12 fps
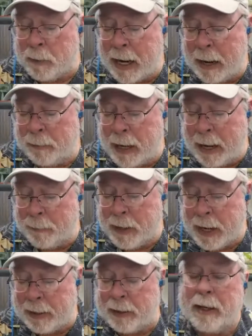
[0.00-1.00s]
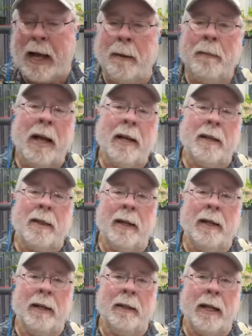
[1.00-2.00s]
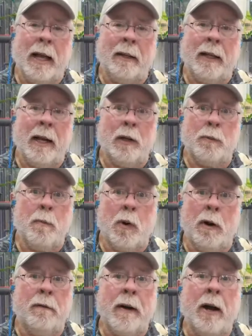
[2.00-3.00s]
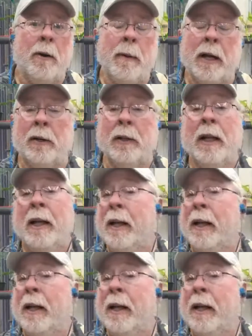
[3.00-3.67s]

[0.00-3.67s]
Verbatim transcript: But I, I'm kind of I'm kind of thinking that that it's more environmental.